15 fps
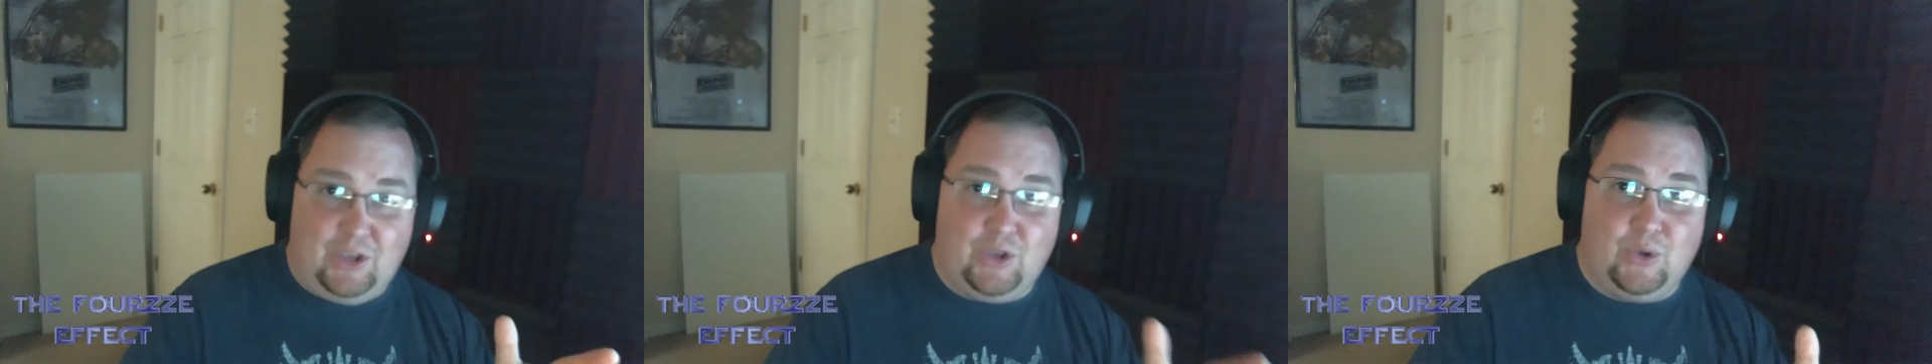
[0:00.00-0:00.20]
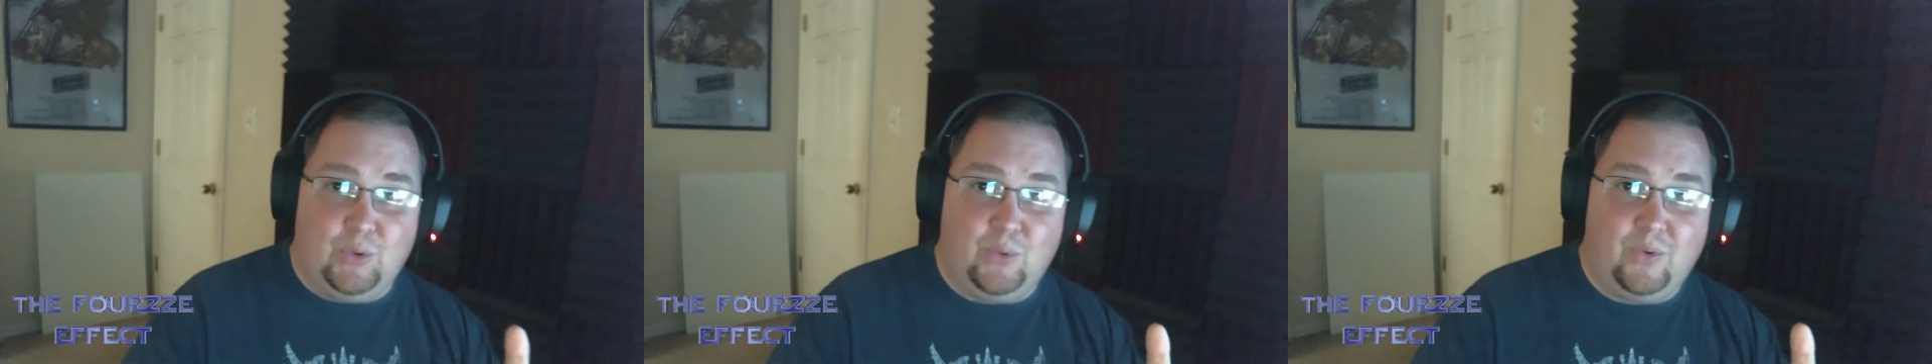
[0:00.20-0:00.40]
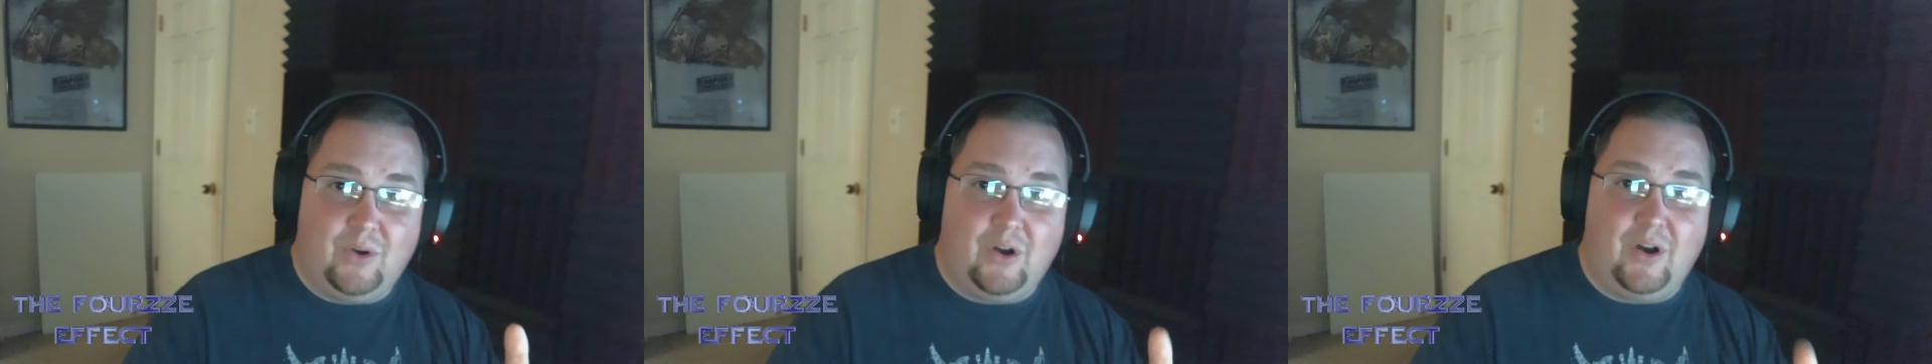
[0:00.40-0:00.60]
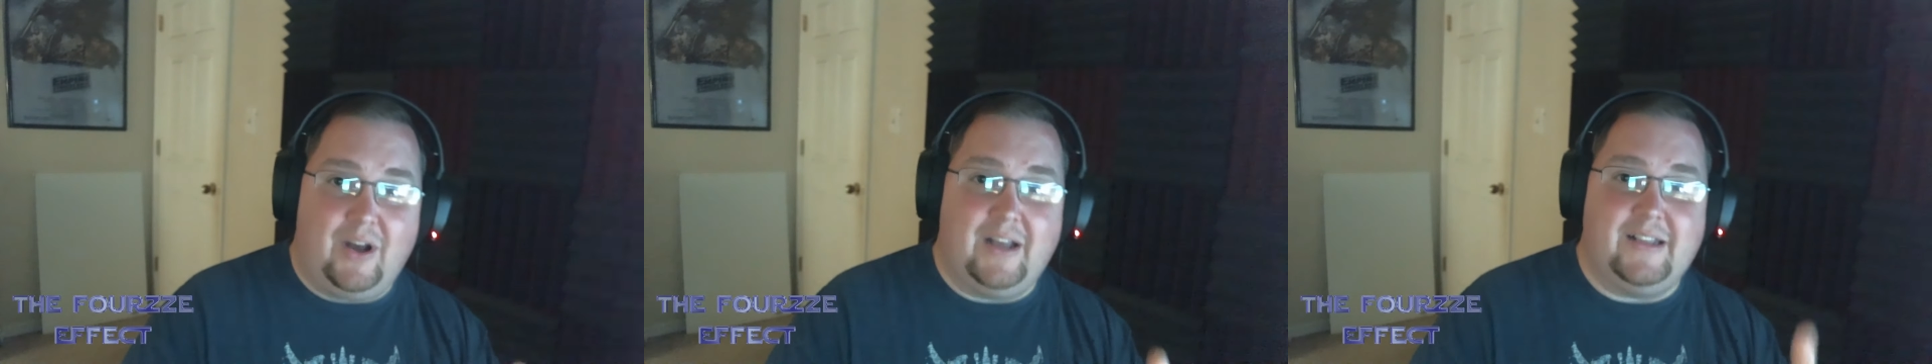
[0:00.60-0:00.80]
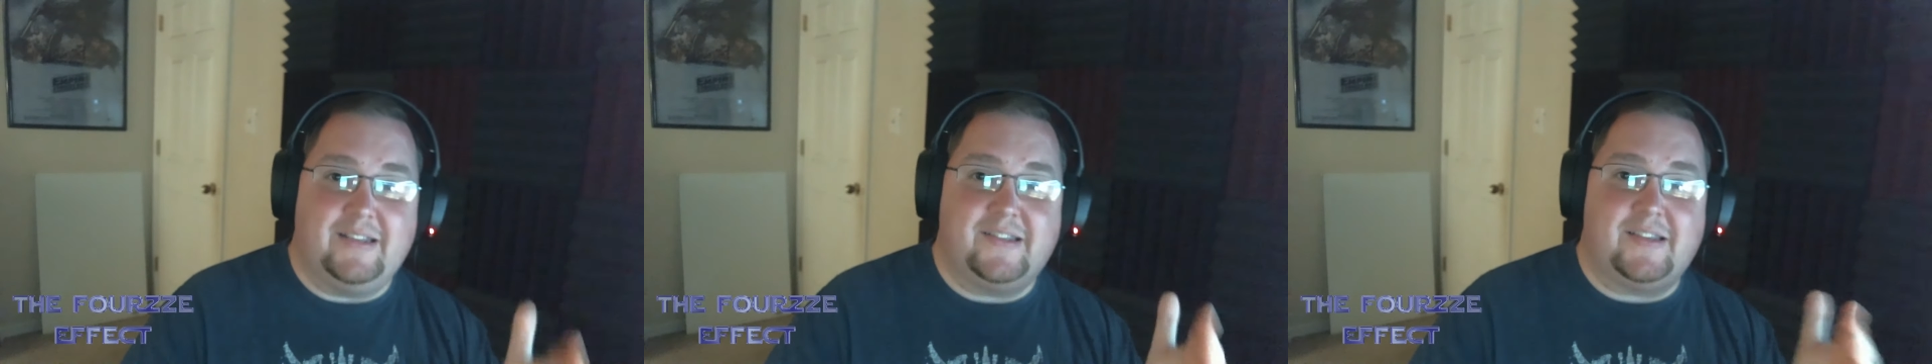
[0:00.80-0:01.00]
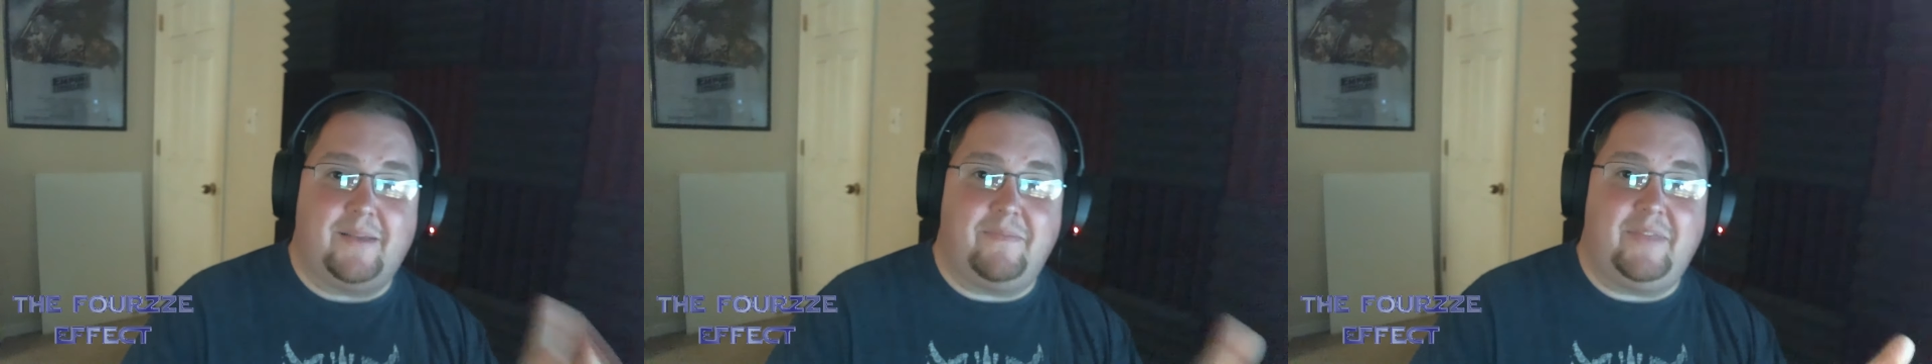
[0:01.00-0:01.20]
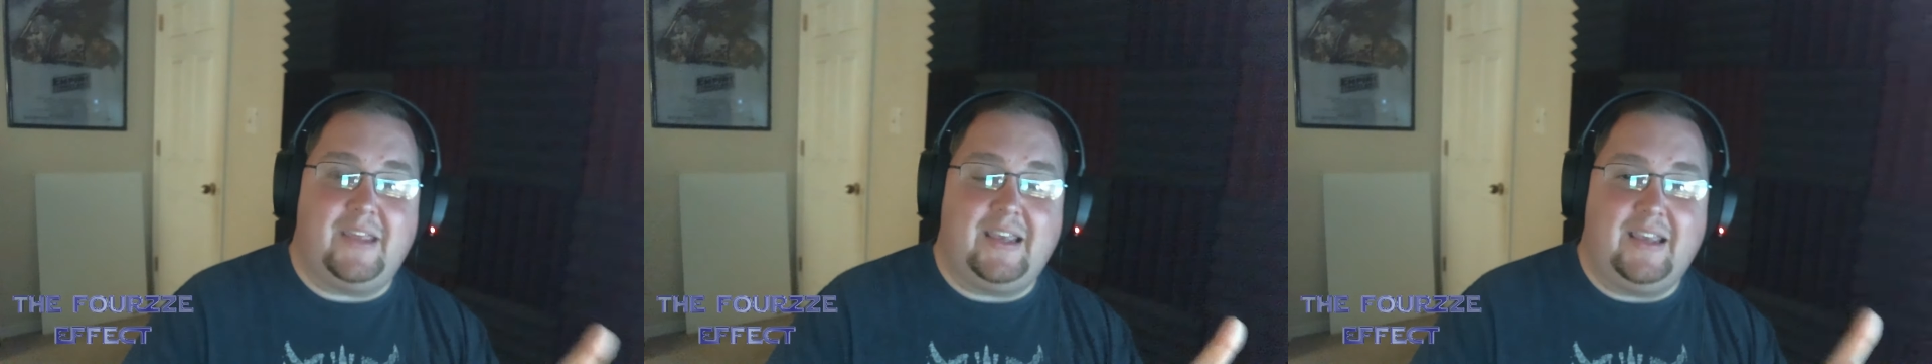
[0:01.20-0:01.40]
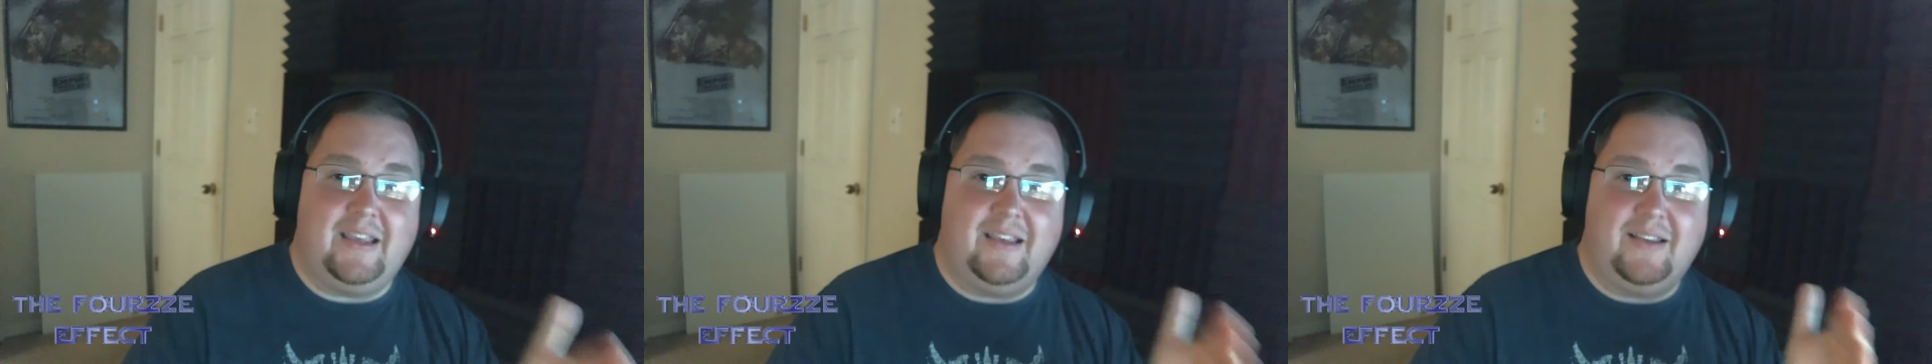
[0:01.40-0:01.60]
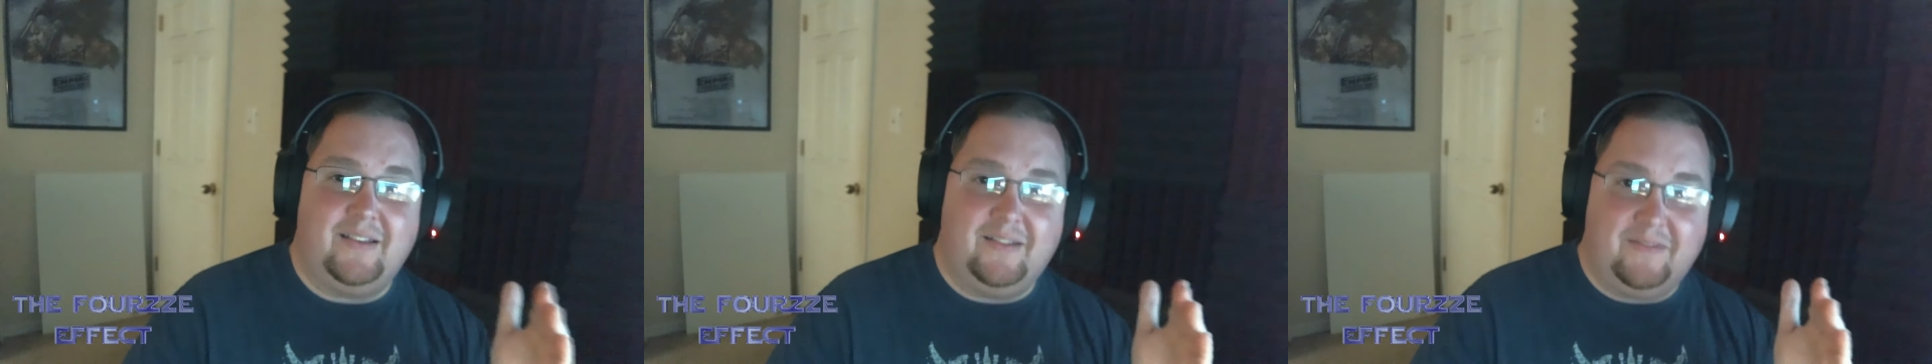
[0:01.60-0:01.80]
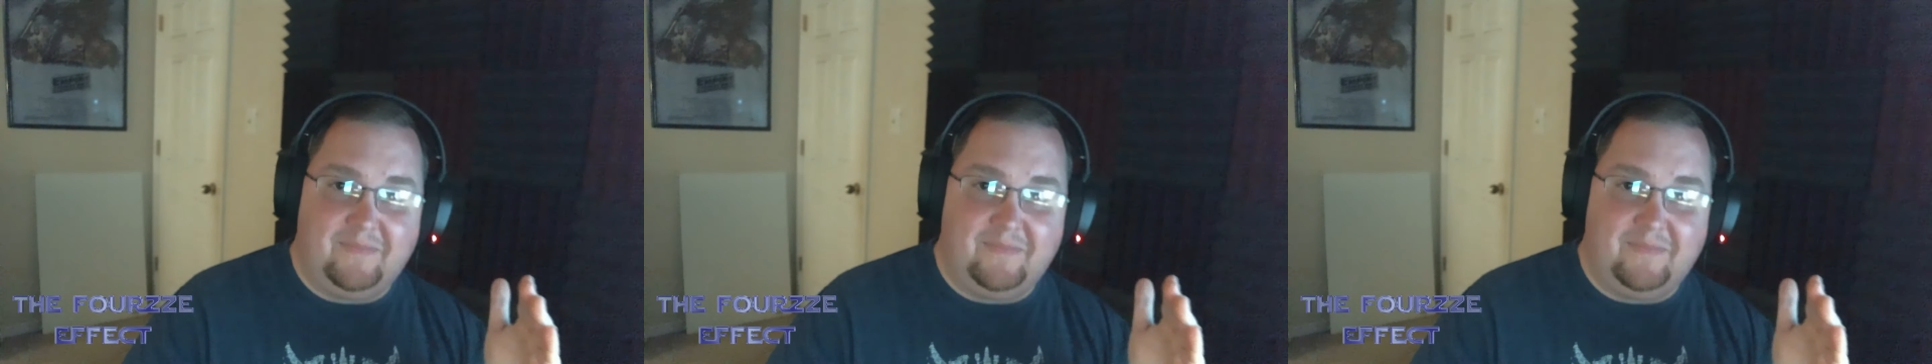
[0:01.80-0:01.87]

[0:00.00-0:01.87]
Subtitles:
you on something